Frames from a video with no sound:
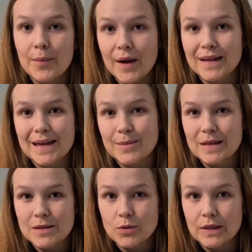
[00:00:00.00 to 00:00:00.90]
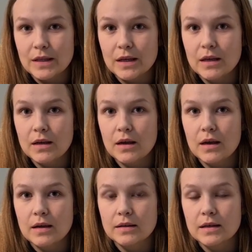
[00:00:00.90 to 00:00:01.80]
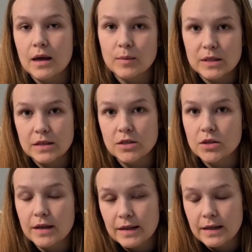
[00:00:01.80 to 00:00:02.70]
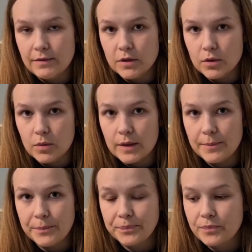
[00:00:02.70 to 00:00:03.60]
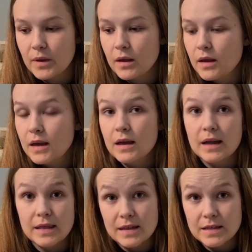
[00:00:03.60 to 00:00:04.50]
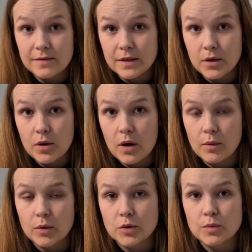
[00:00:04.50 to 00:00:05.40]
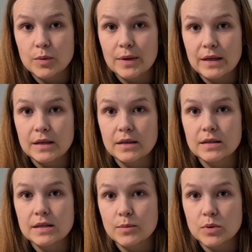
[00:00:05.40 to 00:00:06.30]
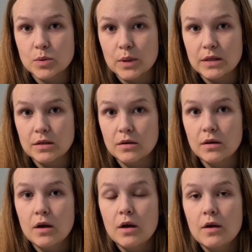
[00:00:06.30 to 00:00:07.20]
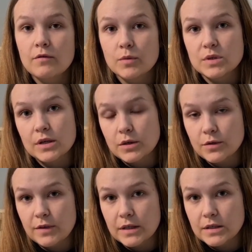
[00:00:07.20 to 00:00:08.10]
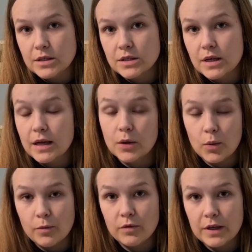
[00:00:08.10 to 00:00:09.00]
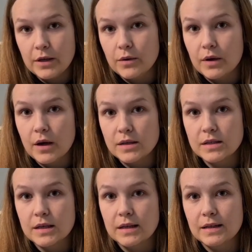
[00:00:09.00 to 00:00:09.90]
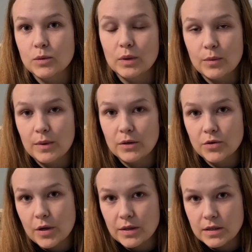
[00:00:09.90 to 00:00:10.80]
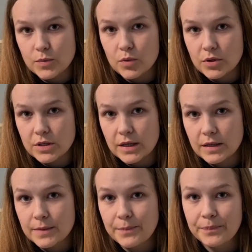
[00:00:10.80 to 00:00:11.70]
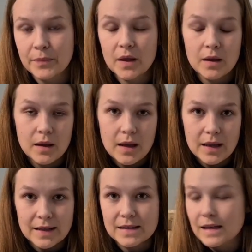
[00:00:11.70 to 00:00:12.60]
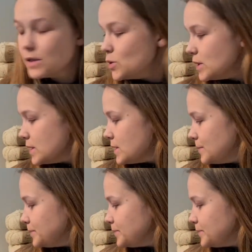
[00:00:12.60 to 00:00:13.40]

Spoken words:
My name is Oline and I'm a knitter and I live in Norway. In this video I'm going to be making the zipper sweater from start to finish and hopefully you guys can knit with me throughout this project. Let's get to it.